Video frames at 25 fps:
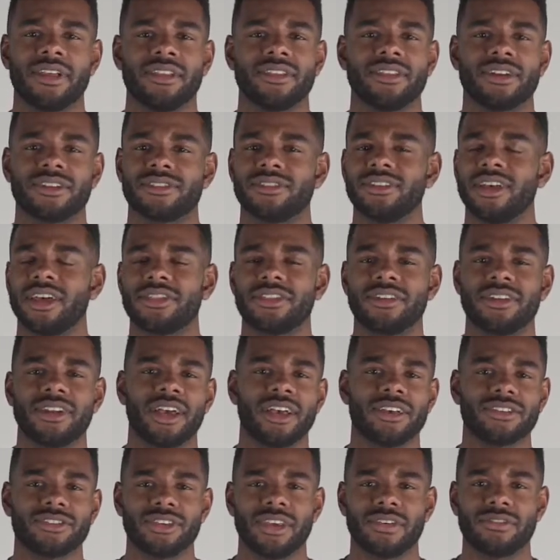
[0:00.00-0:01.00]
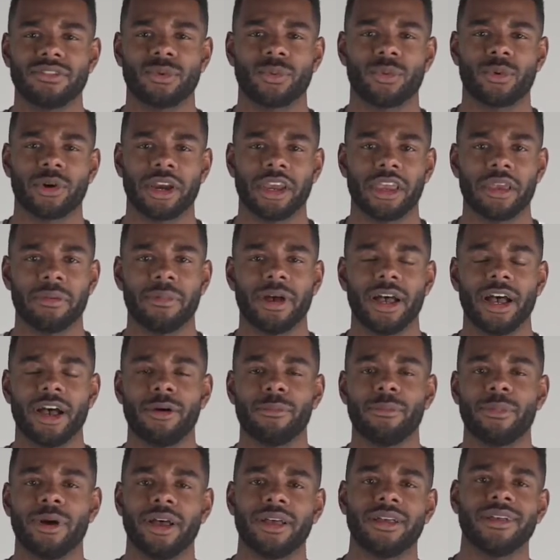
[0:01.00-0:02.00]
There's nothing else you have to worry
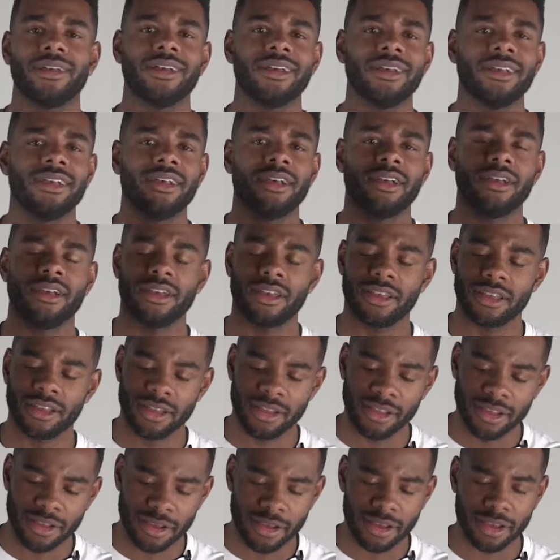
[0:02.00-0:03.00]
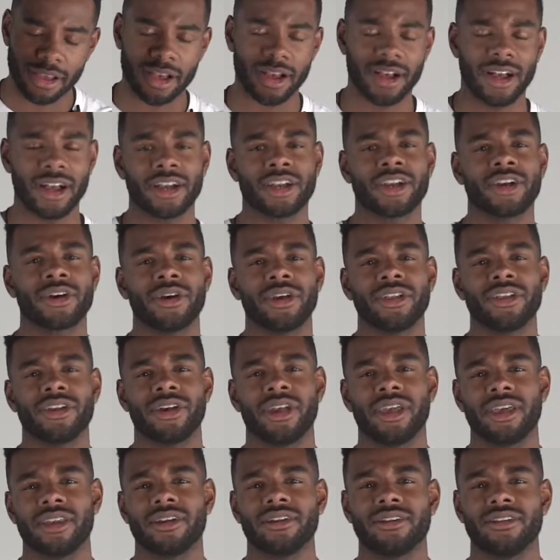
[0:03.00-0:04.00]
about but conquering your
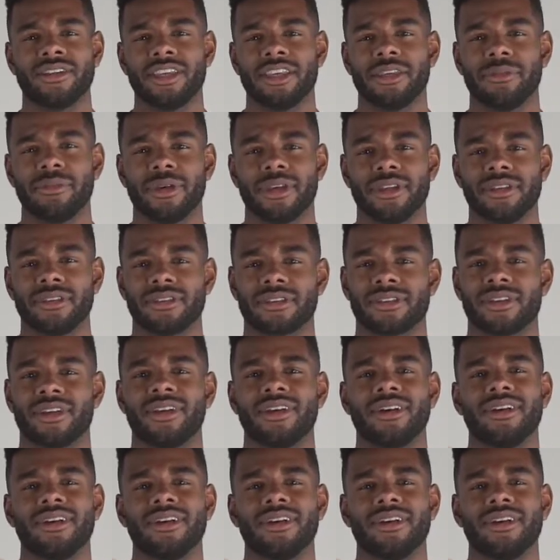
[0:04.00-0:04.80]
inner demons,